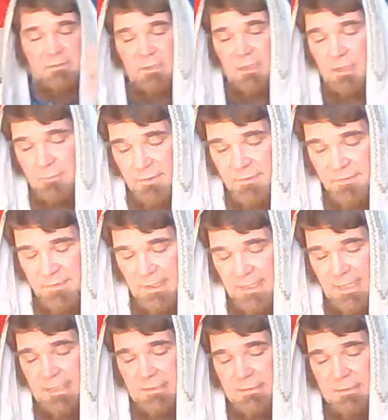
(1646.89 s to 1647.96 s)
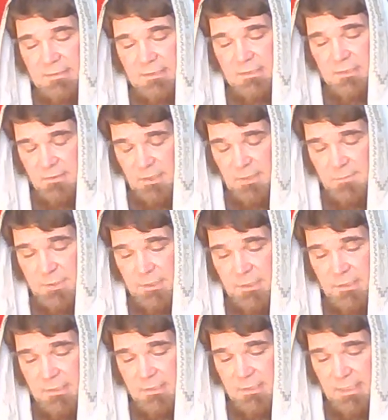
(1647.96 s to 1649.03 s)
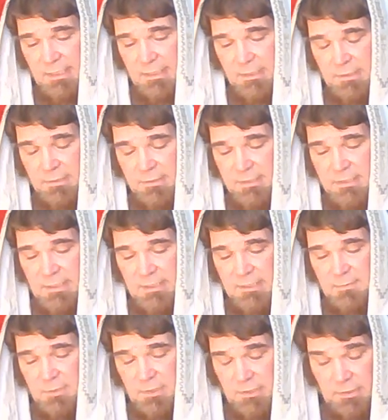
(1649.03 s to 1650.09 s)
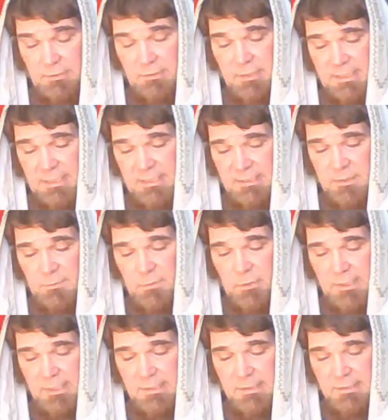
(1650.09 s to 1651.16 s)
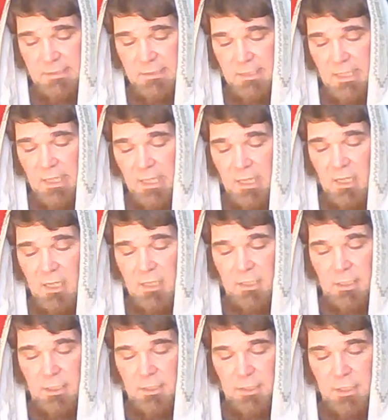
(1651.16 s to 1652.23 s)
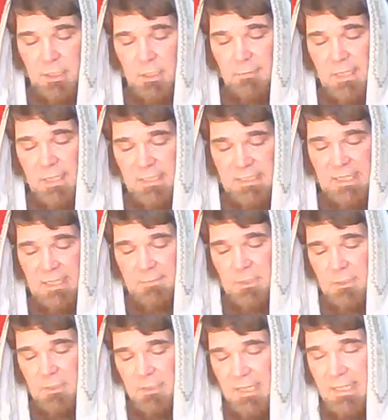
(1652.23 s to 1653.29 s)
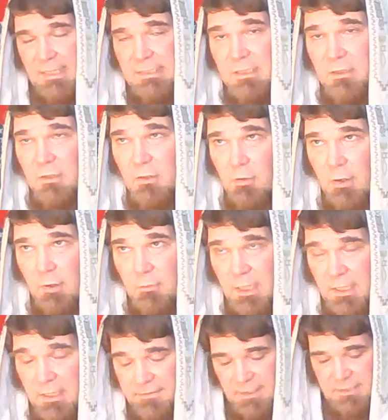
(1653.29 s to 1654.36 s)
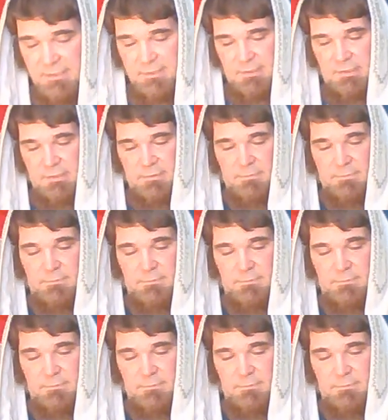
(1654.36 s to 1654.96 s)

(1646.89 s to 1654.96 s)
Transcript: along with that scriptures and the New Testament, the newer testimonies. Your Redeemer is the Holy One of Israel.